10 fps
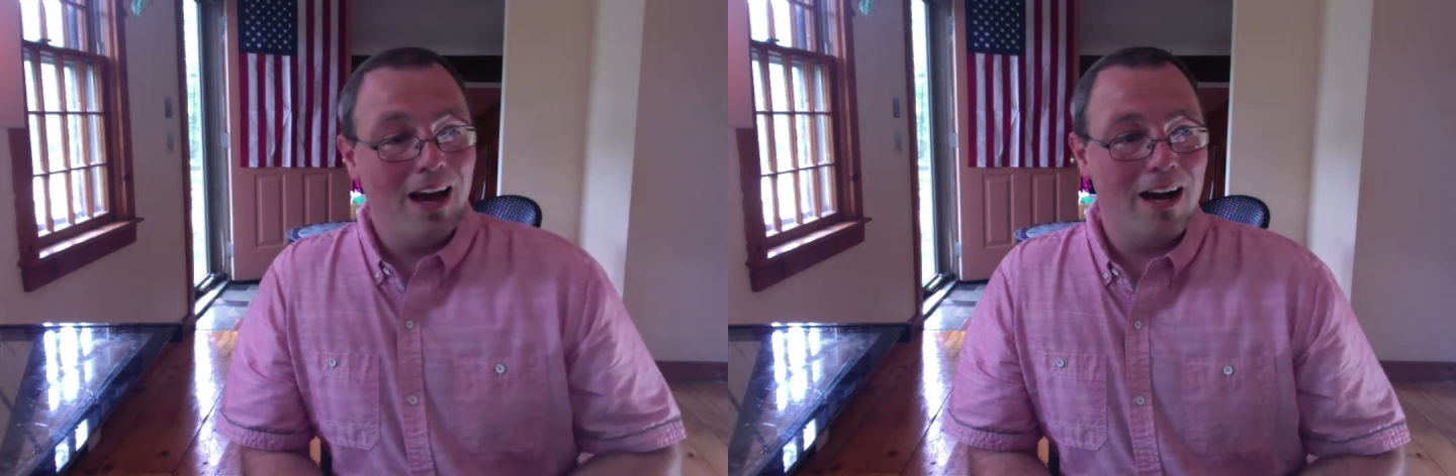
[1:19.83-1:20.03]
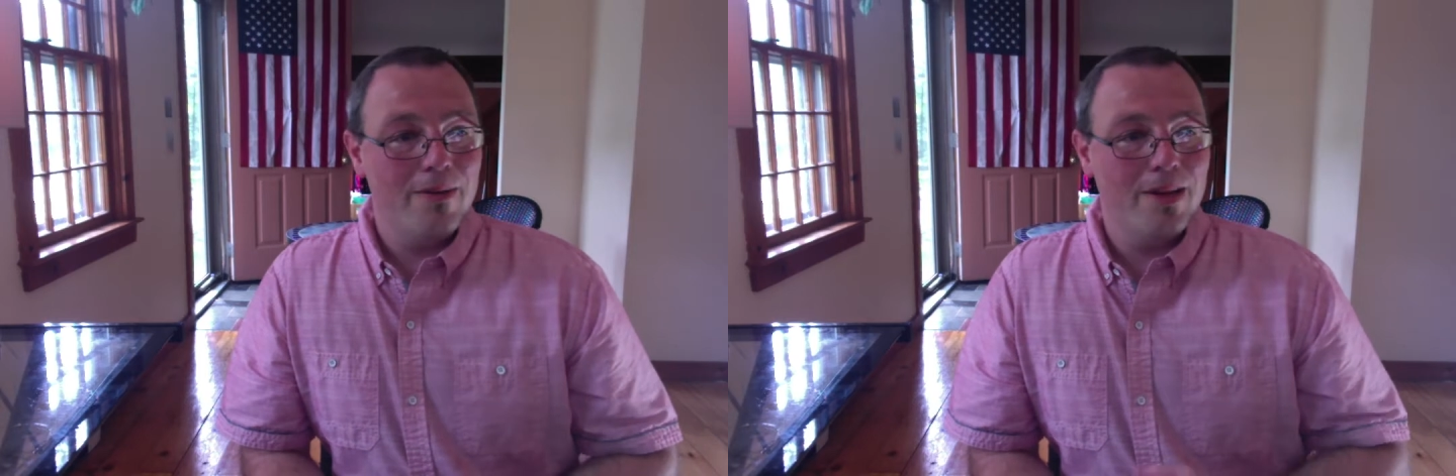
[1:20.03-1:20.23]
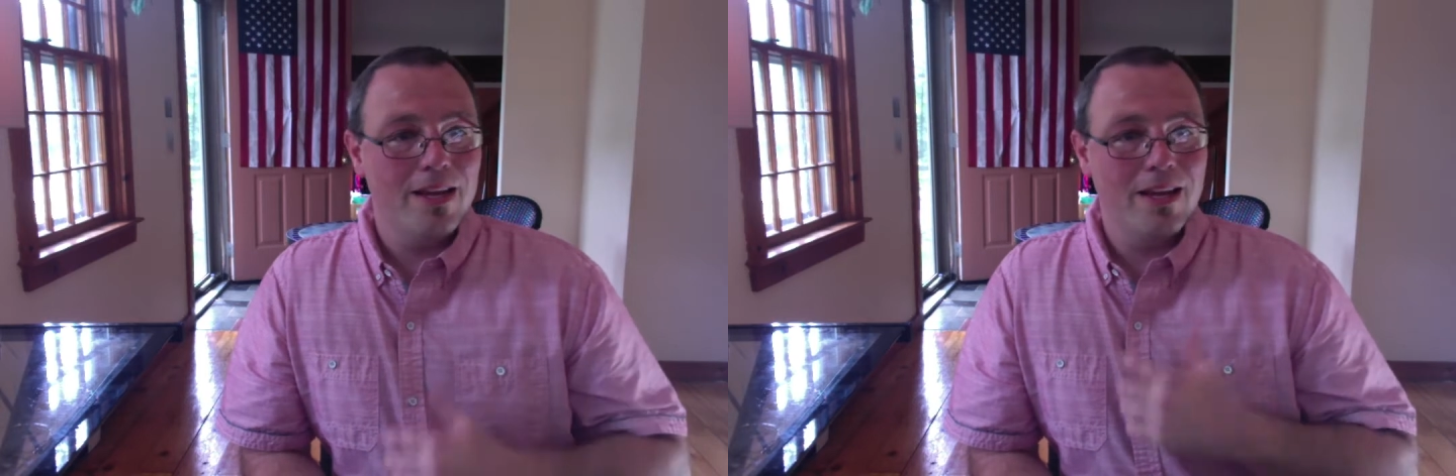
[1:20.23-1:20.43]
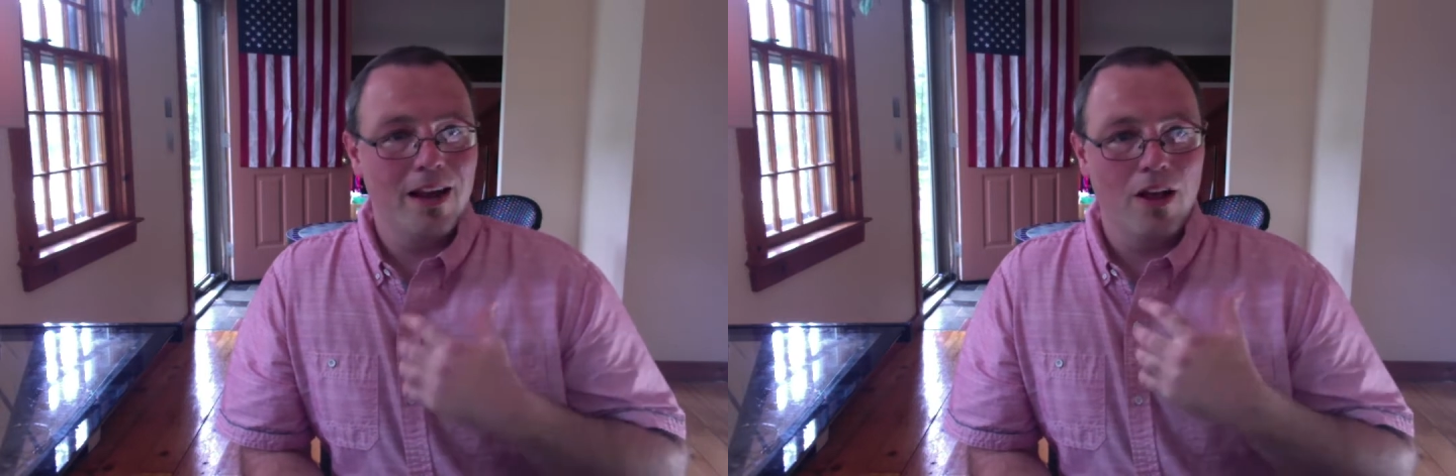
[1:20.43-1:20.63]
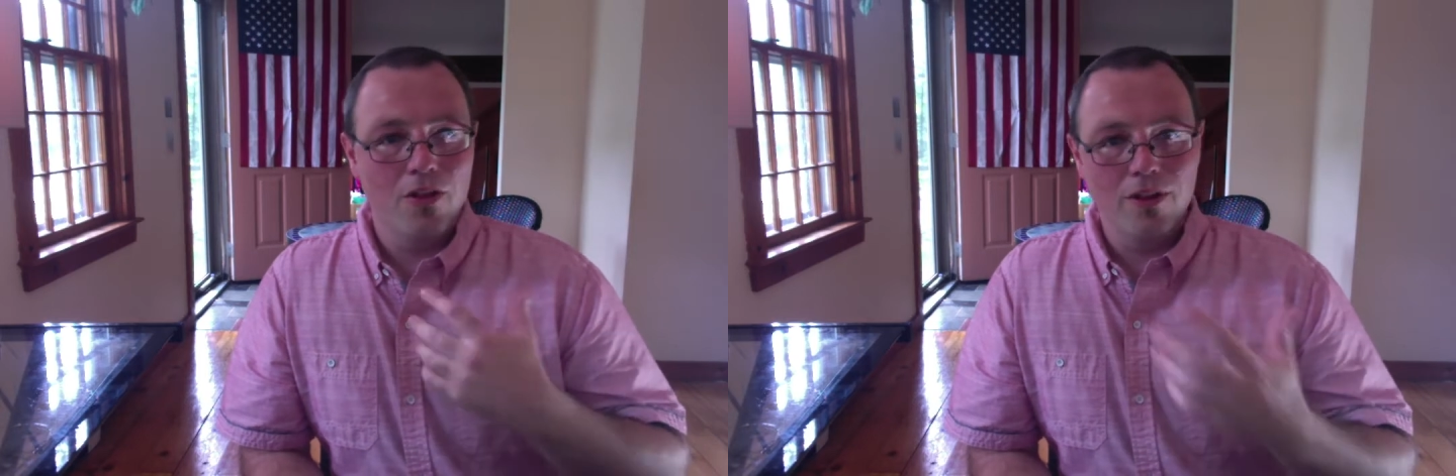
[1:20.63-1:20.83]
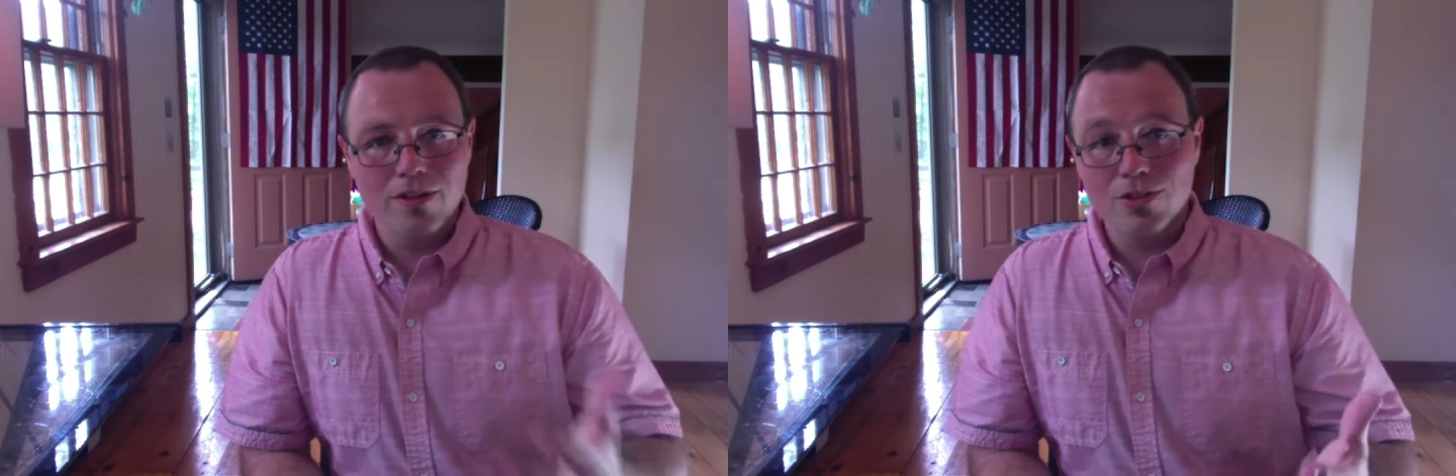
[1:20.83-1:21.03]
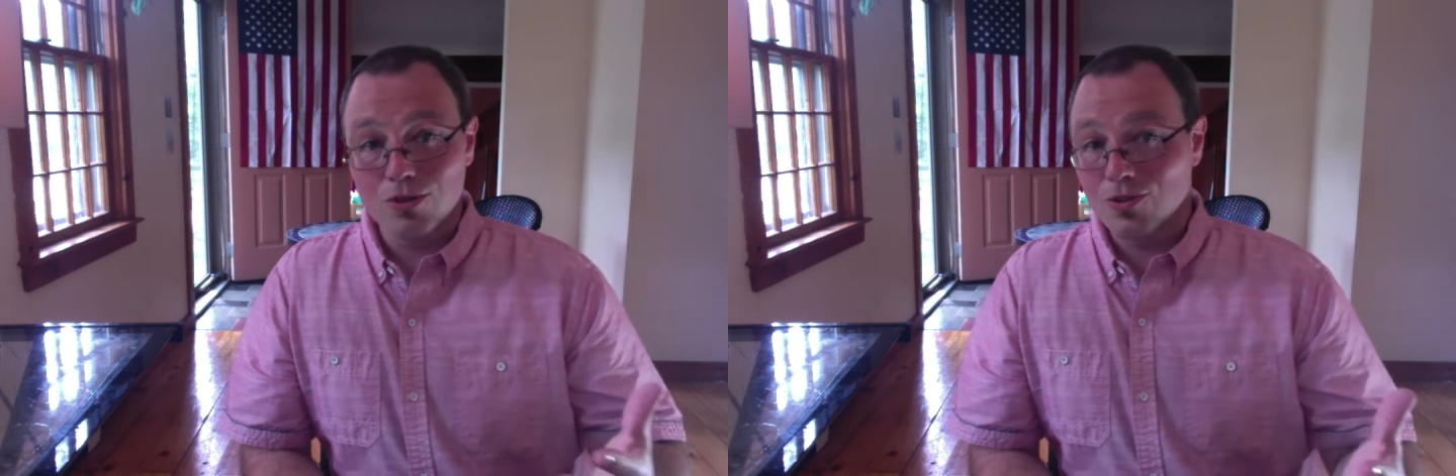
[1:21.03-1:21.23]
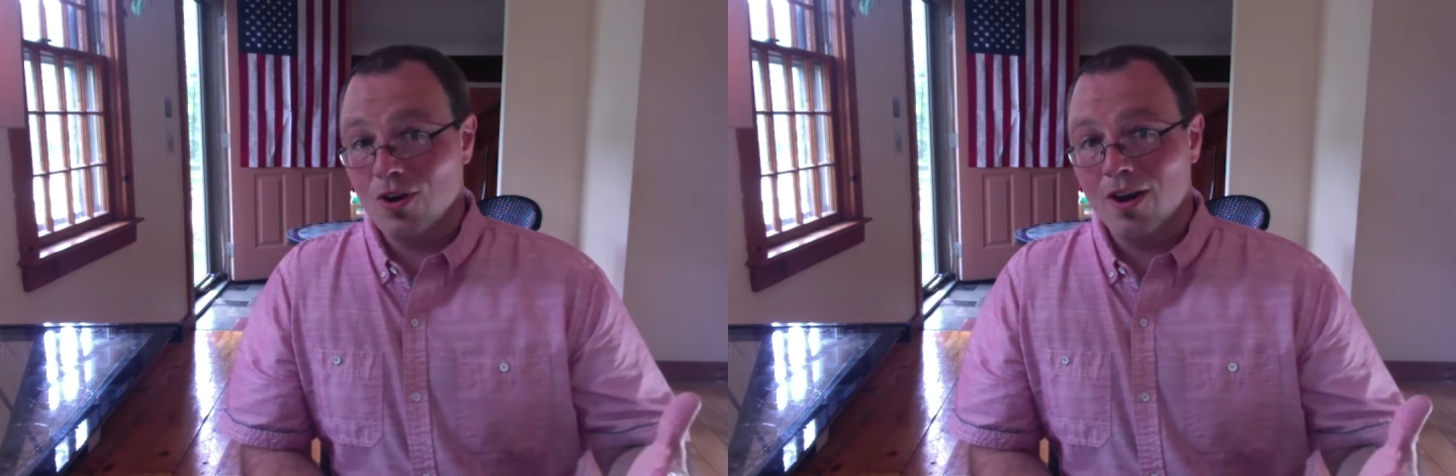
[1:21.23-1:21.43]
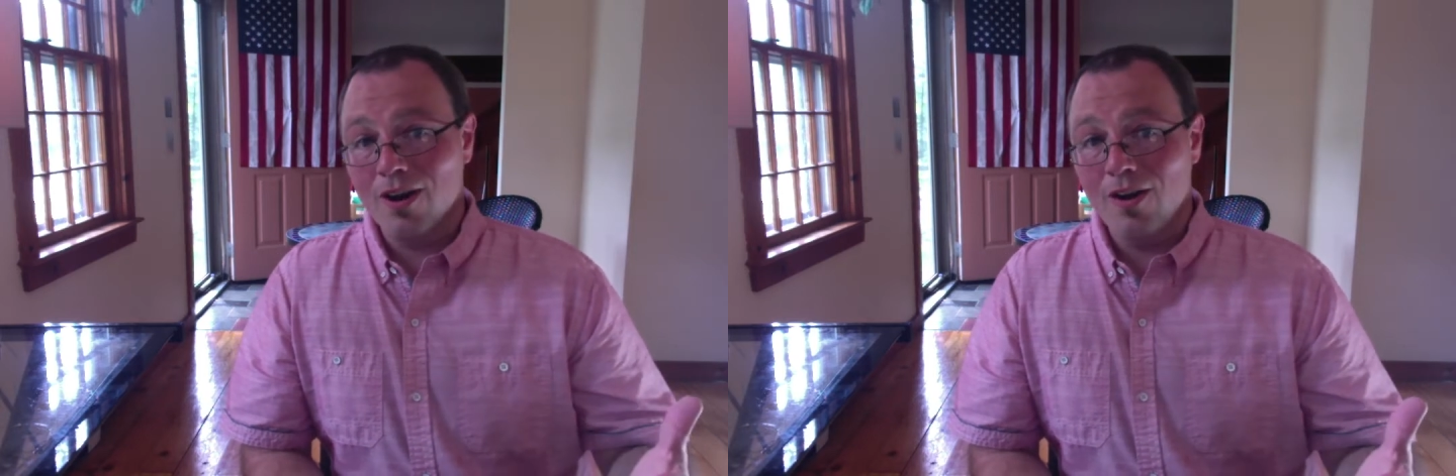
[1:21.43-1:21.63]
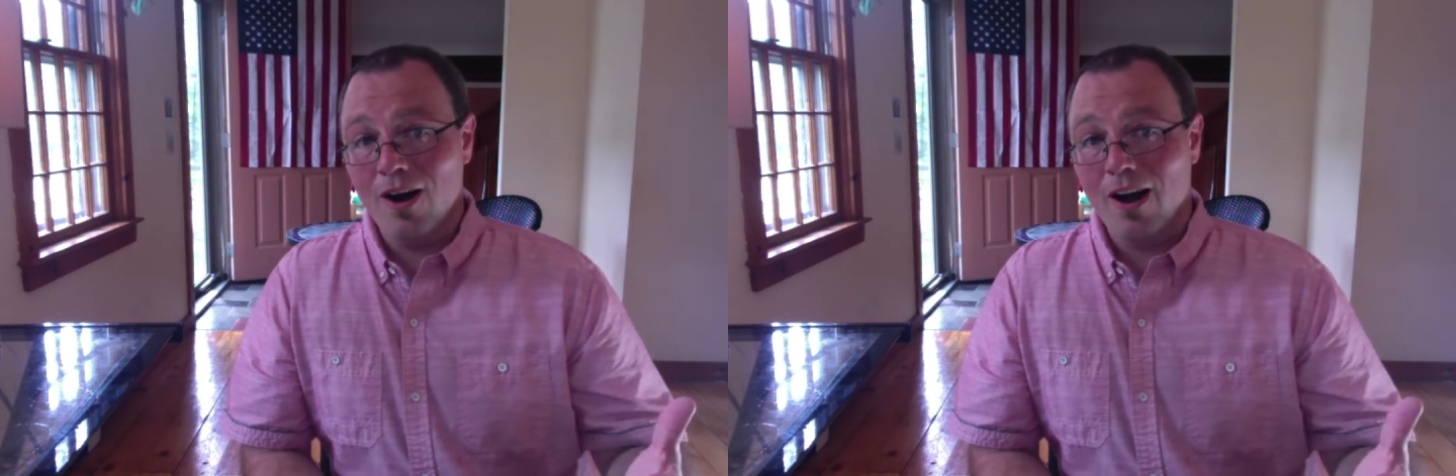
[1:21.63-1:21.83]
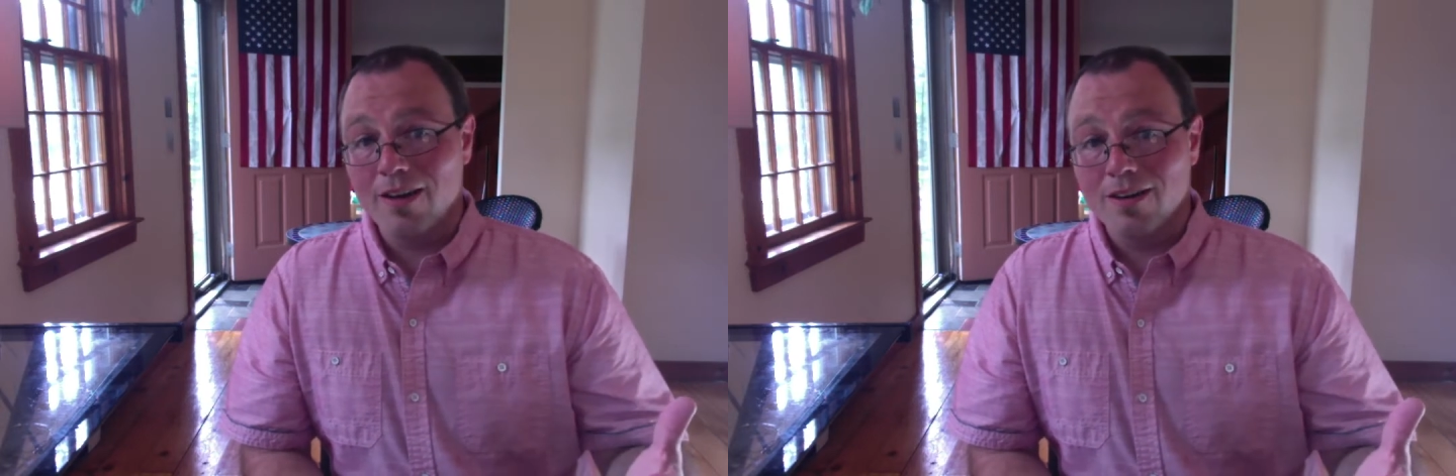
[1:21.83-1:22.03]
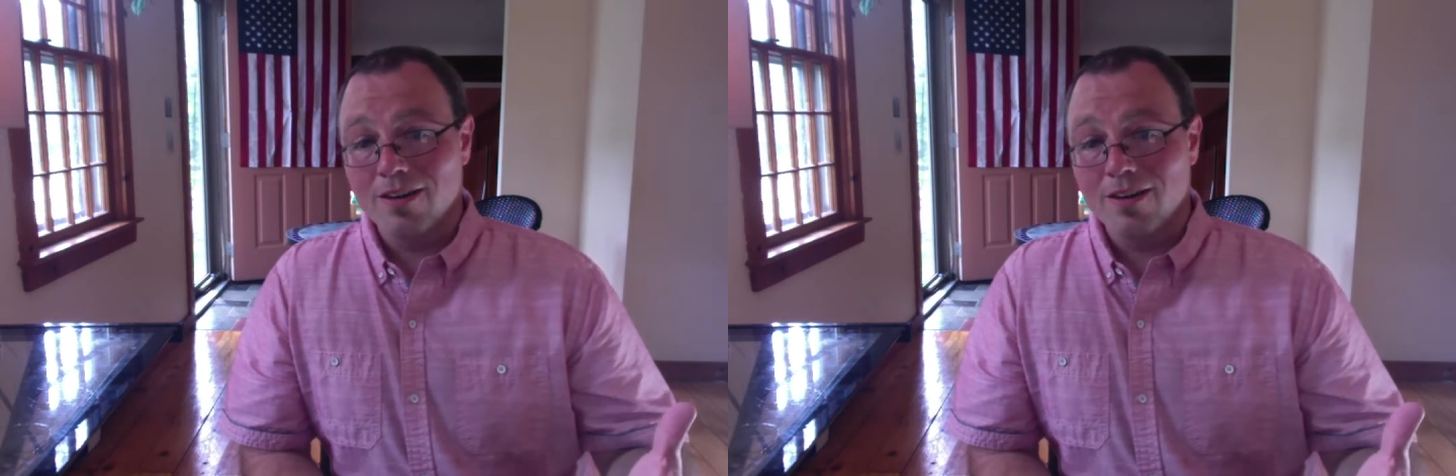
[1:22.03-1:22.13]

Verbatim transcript: I mean, the list goes on and on.